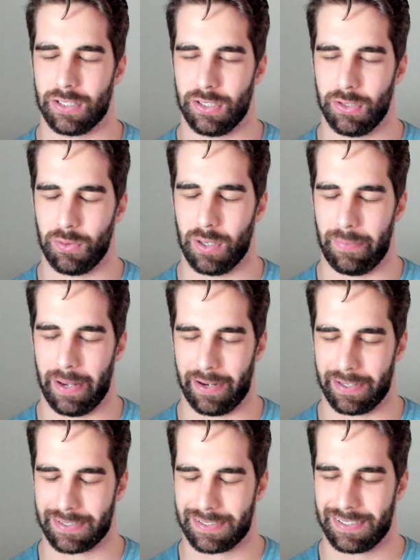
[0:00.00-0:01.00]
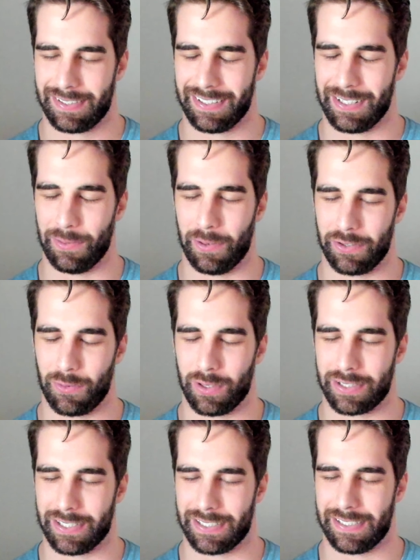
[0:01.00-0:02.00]
do about it. You're wondering
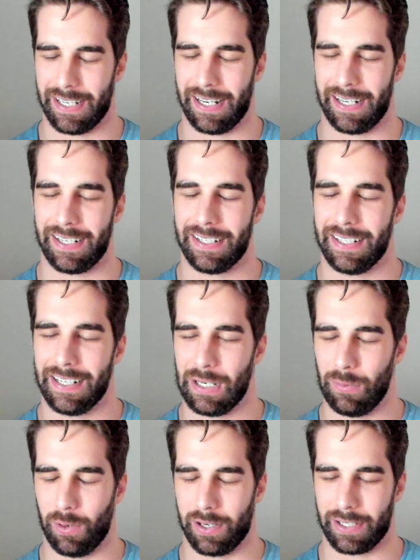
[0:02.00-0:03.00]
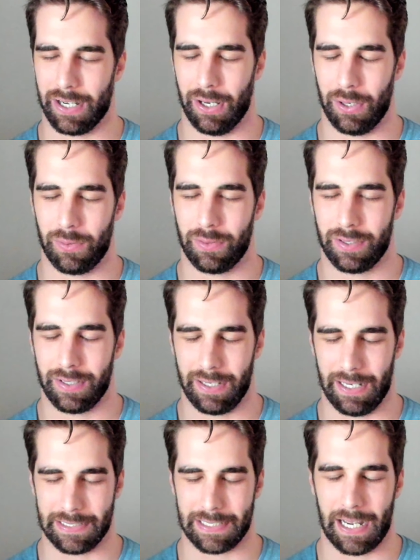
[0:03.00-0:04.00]
what to say, where to go,
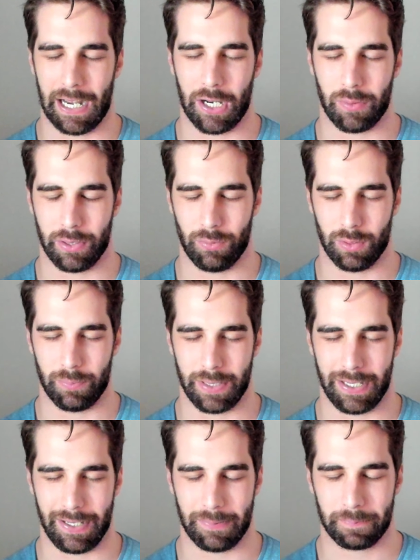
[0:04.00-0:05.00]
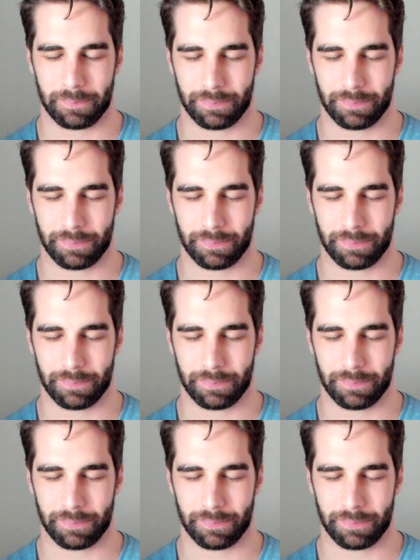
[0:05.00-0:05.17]
and how it will be.